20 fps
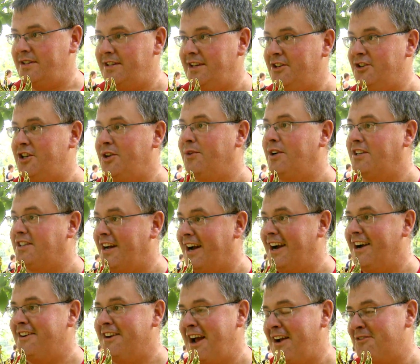and she
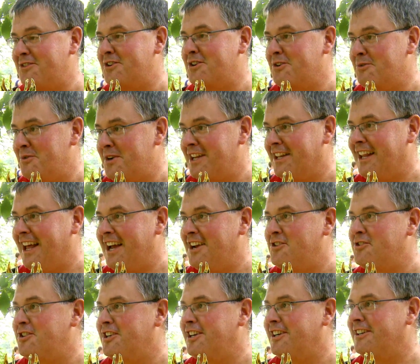retired after her win
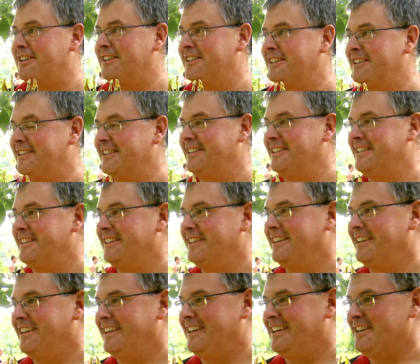last year.
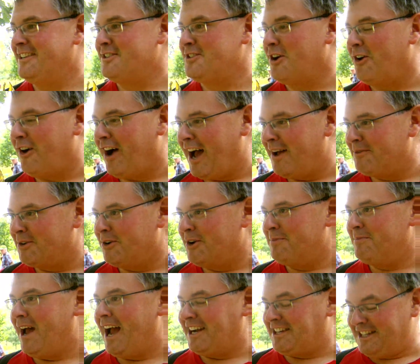So I'm
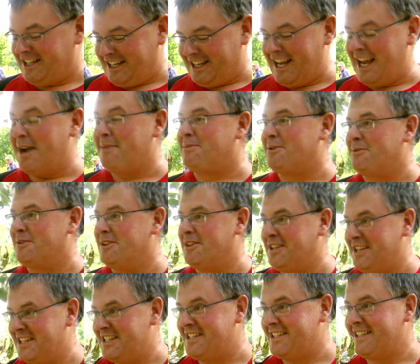going back to the camper with
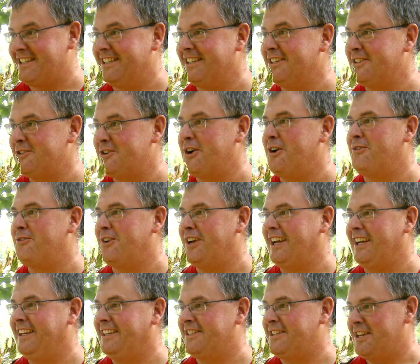this
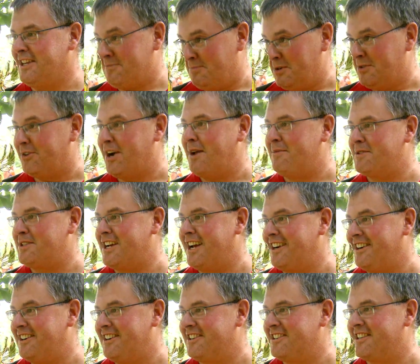trophy to put right
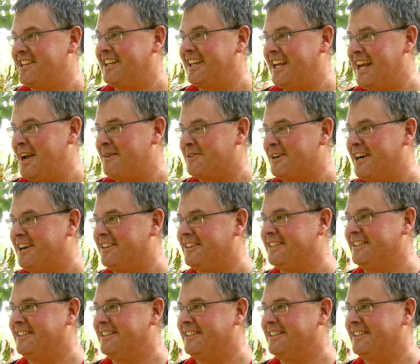beside hers in the campground.